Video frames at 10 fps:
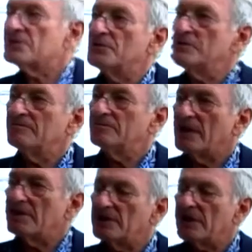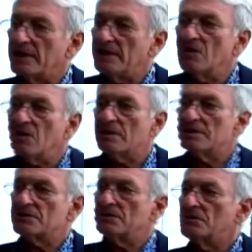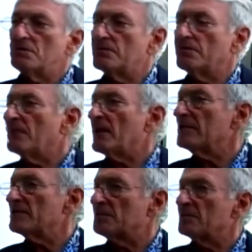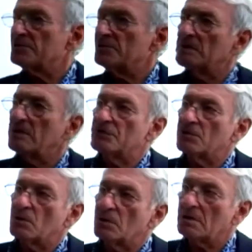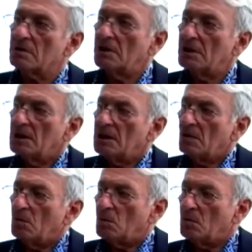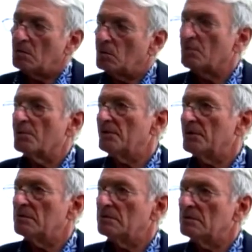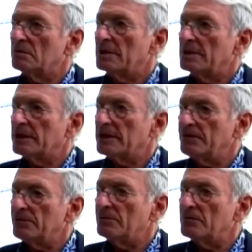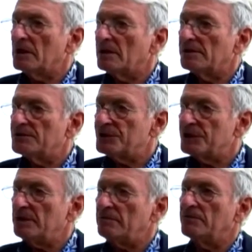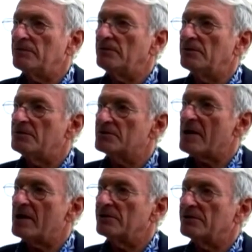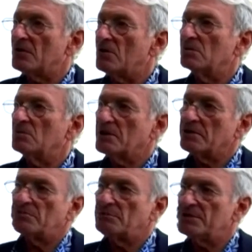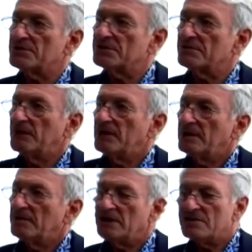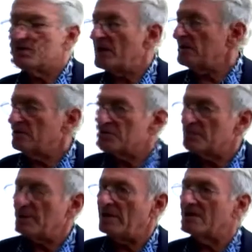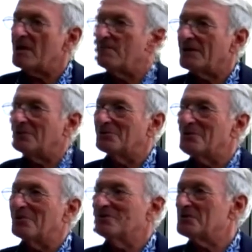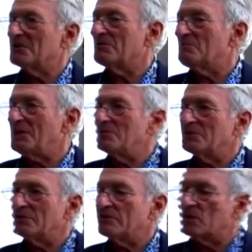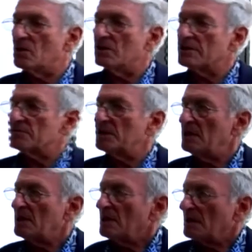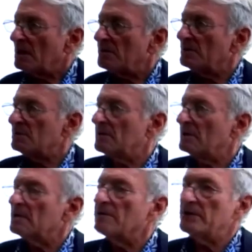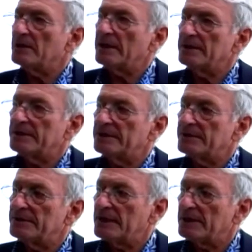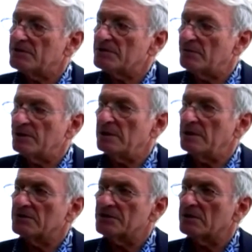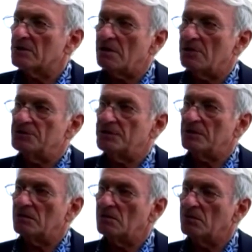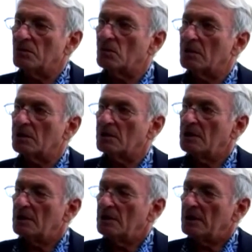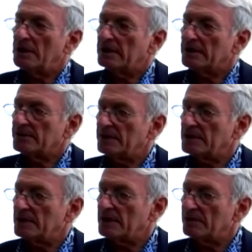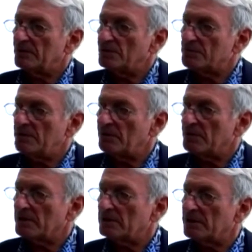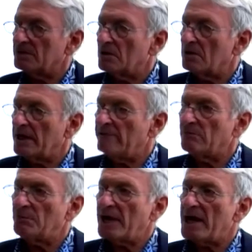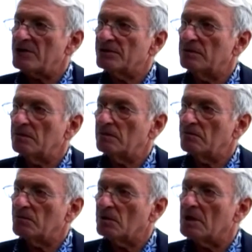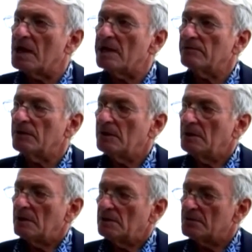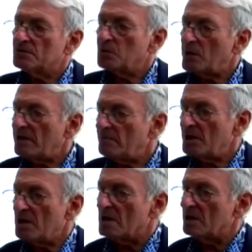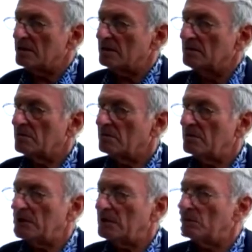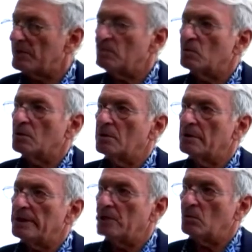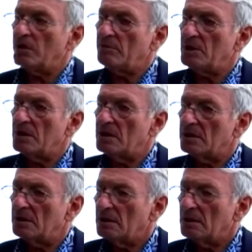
true. I think any artist who finds a person who loves their work will work with you in letting you achieve your desire to own one of their pieces. It takes 10 years to pay it off. I don't know. It's different people, different artists. But I think they love the idea that somebody is acknowledging their work. And I think that those people that collect art have a passion for life that's way beyond the written word and way beyond